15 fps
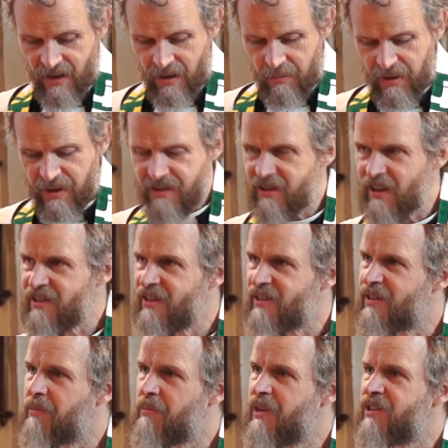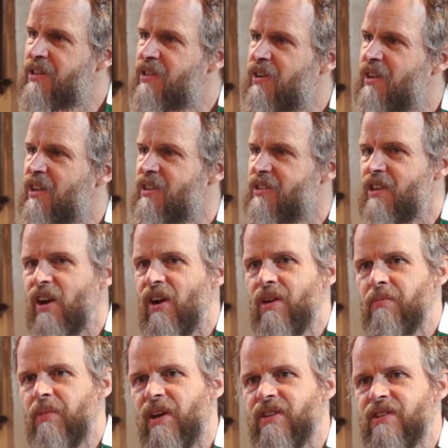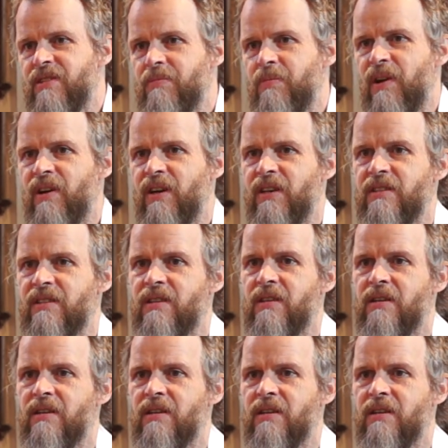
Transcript: But it says it's a mystery that's known by the Spirit,